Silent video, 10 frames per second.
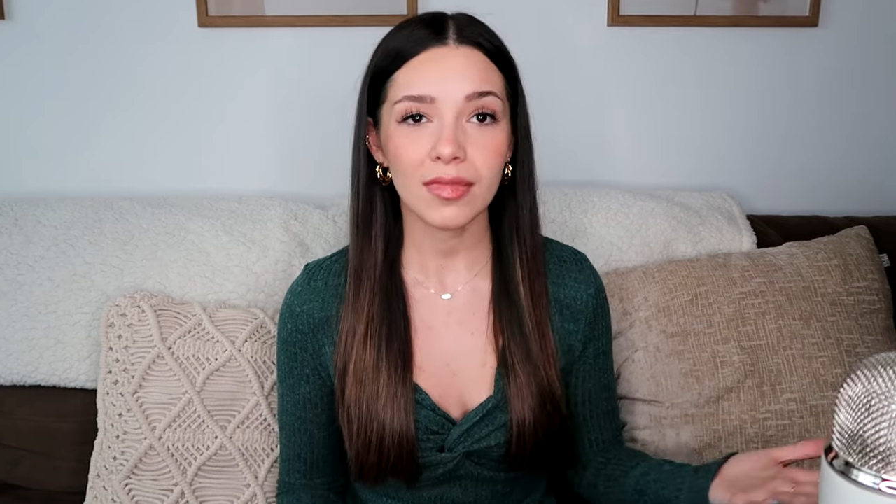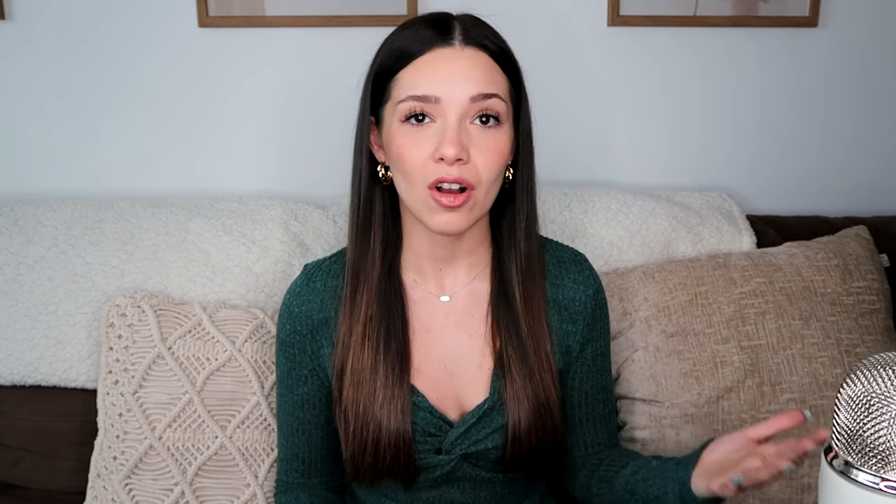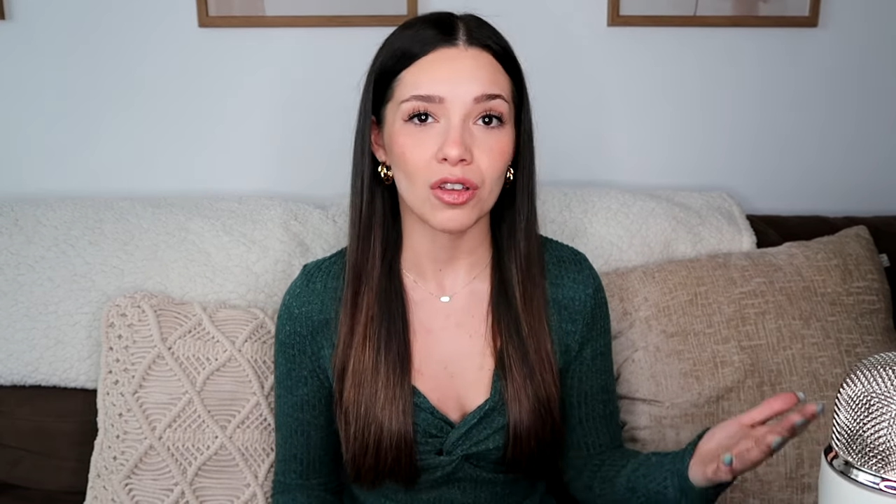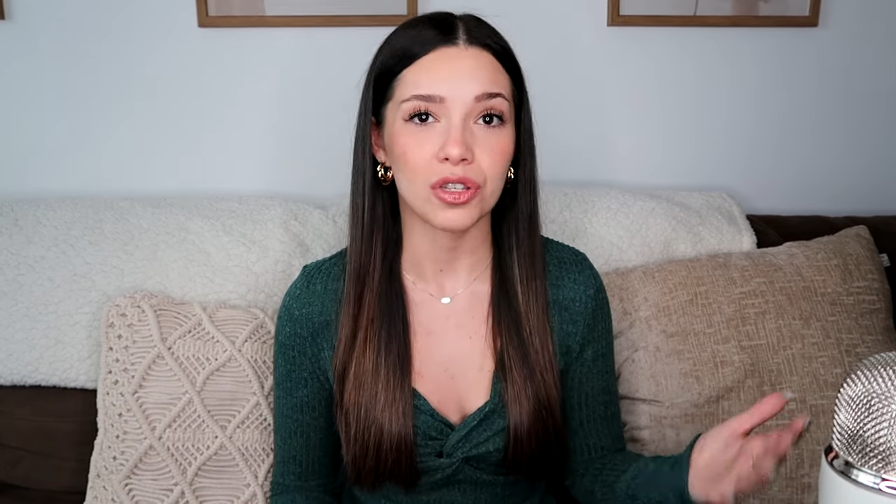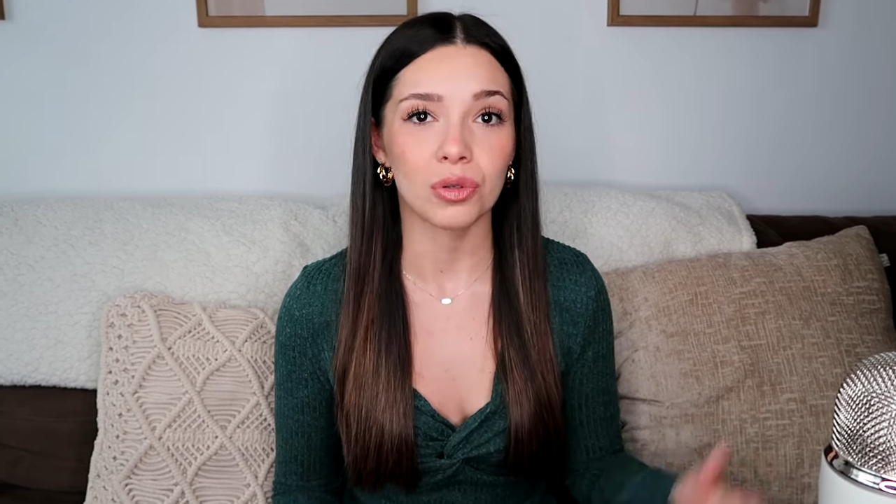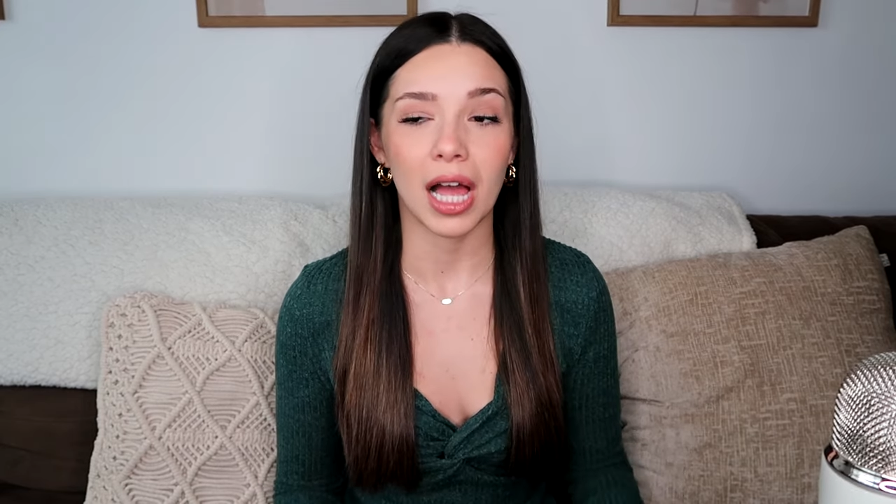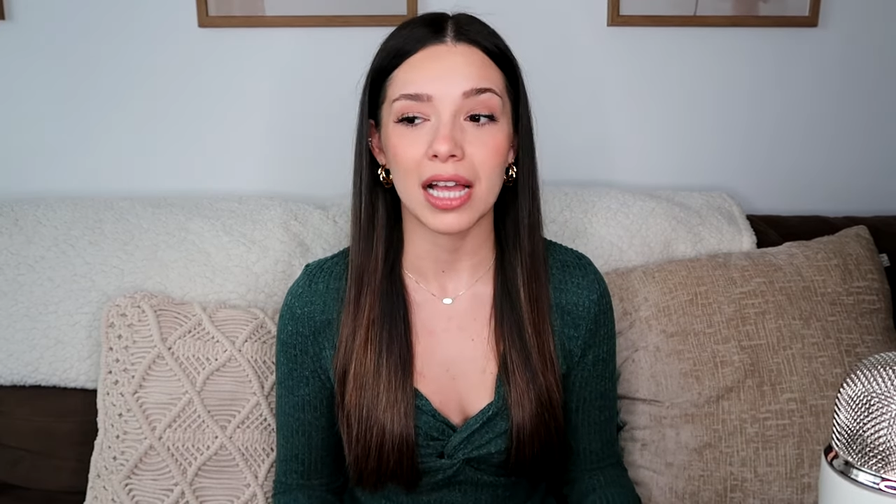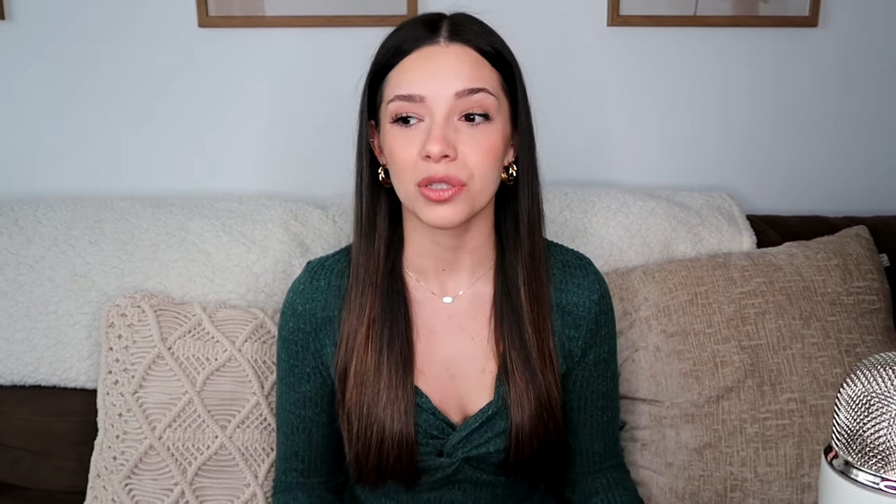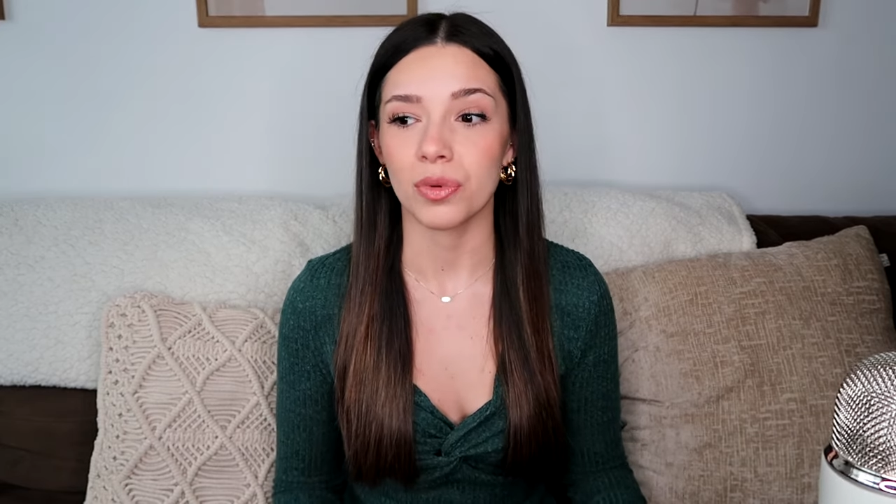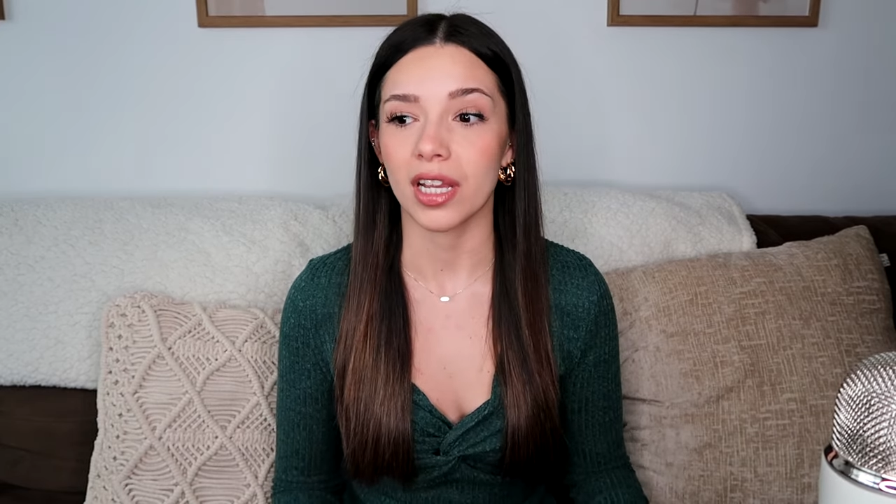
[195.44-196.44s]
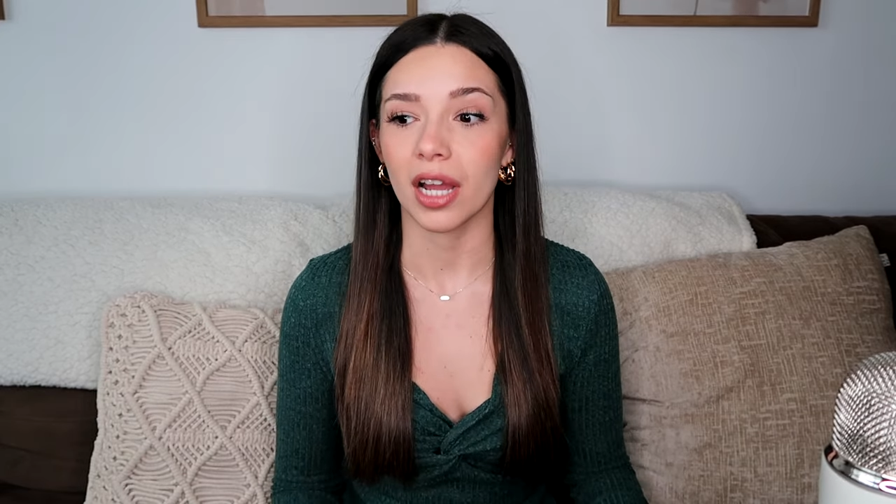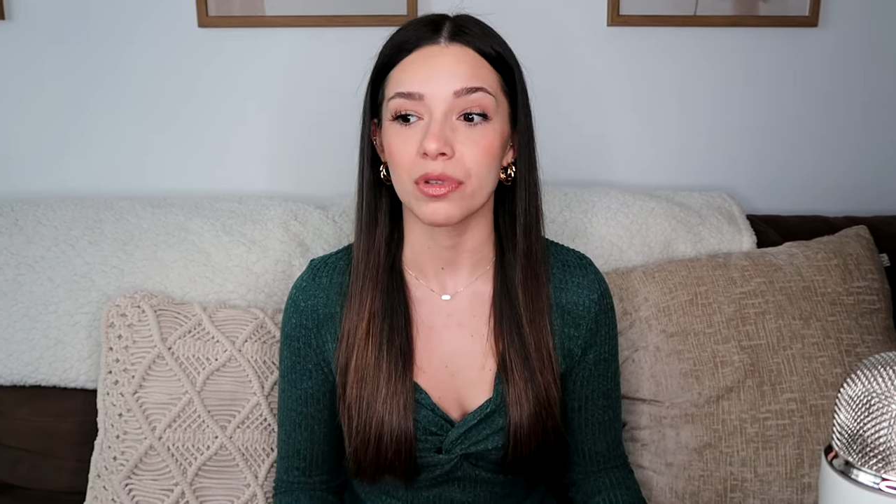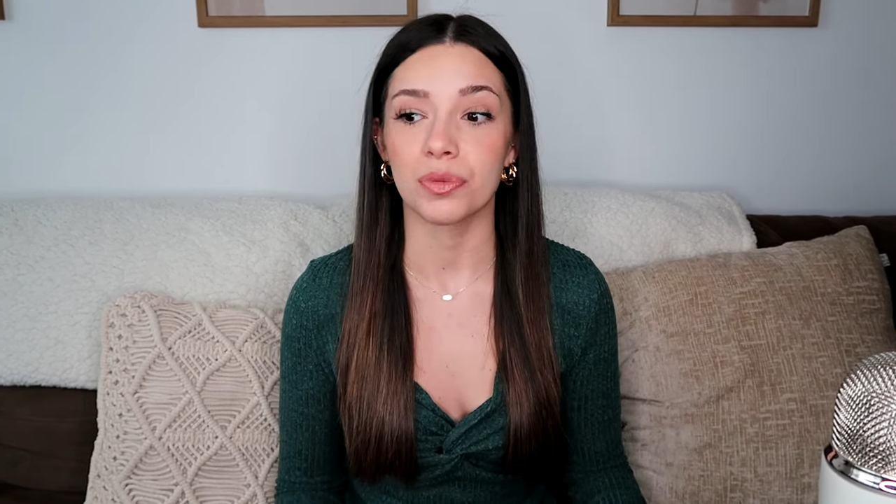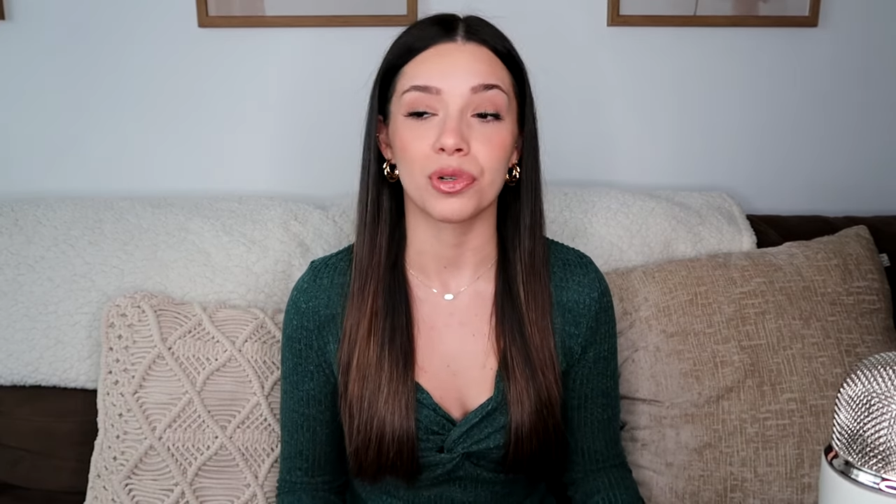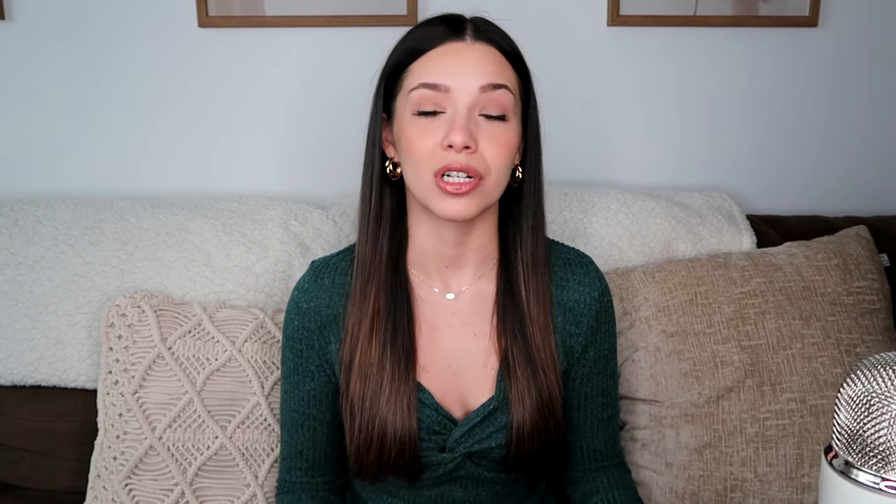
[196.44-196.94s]
Also, last week I
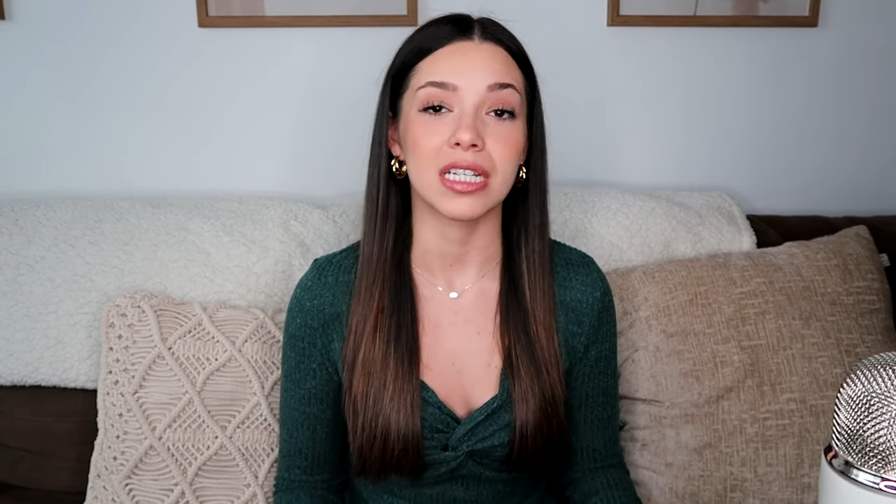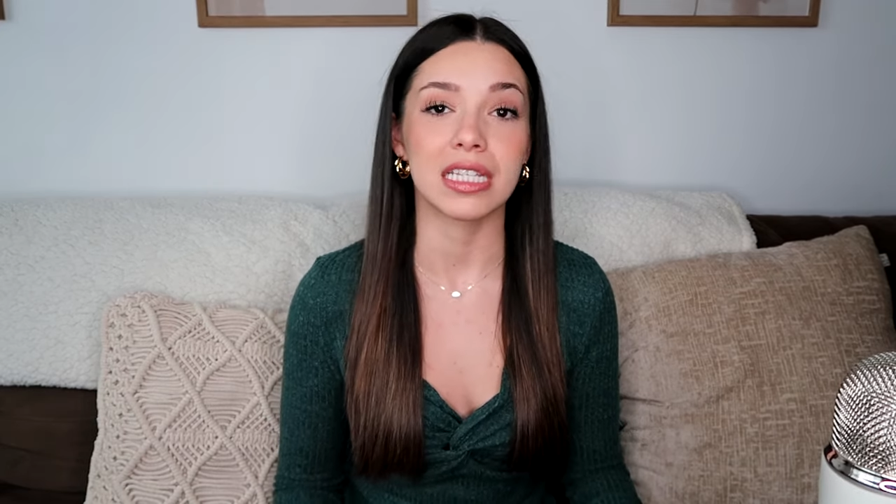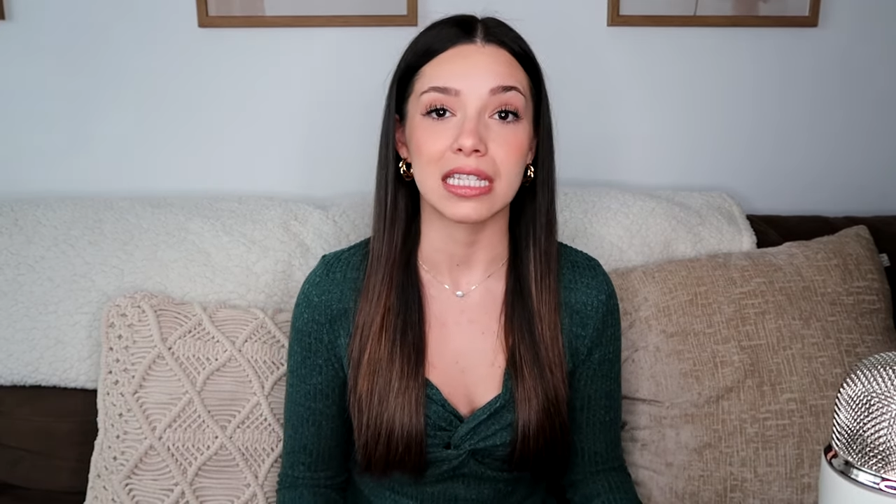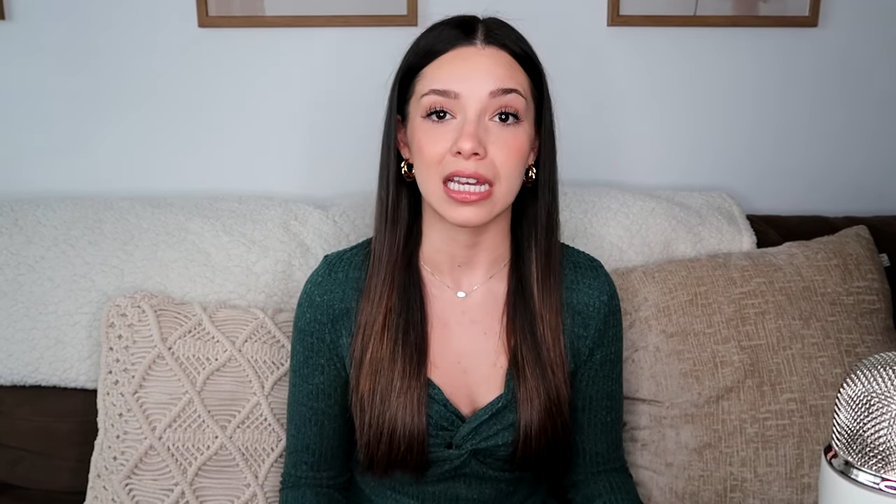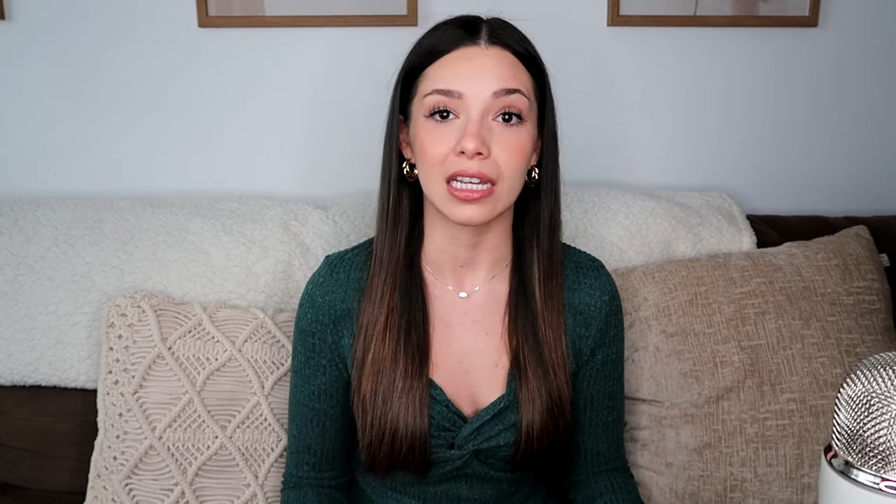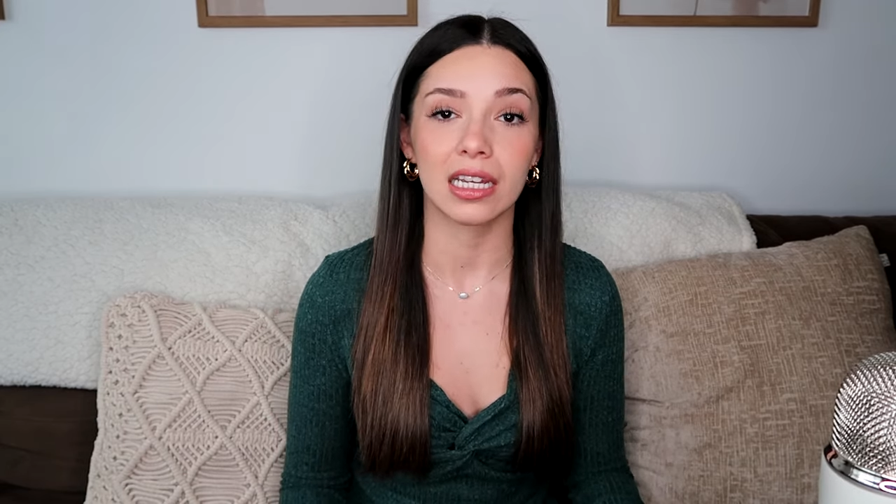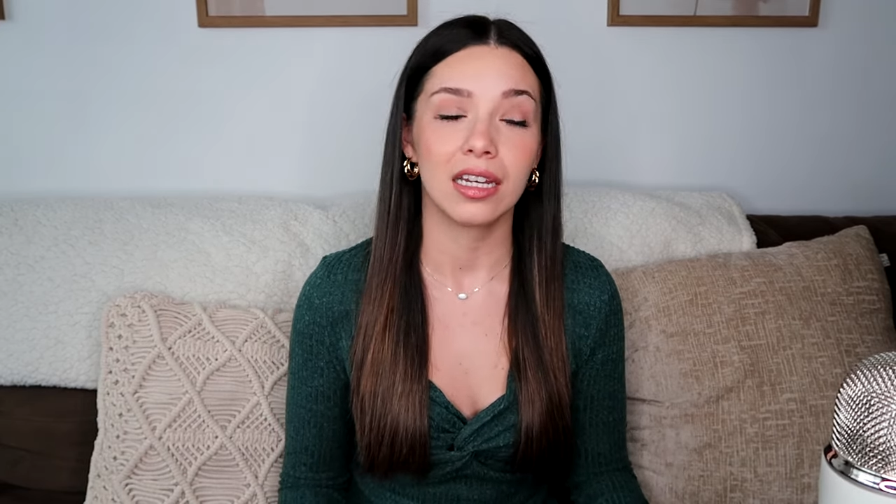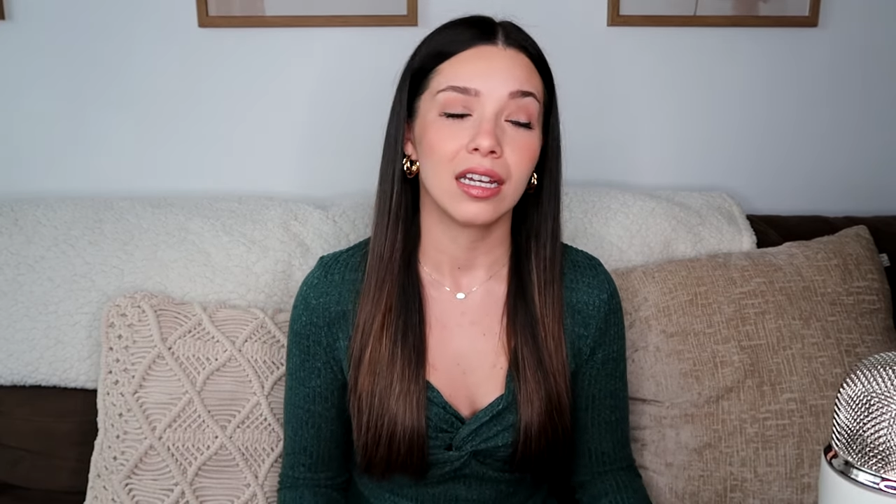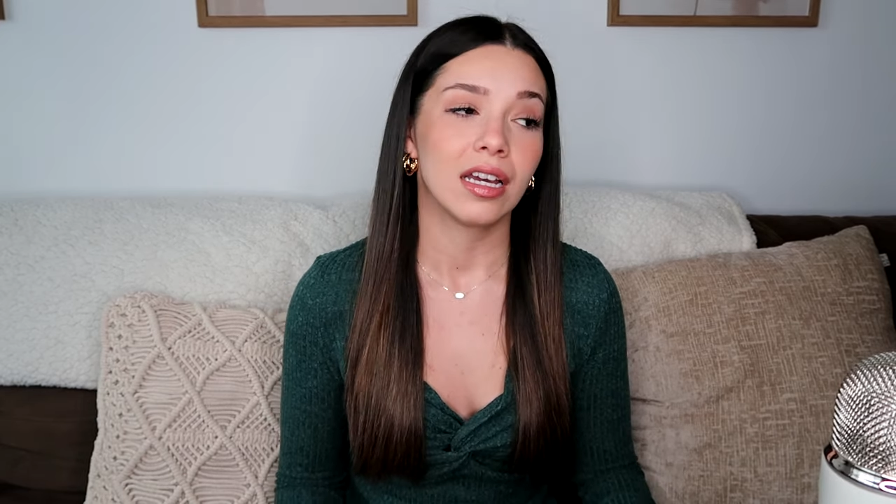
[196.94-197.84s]
was pretty sick.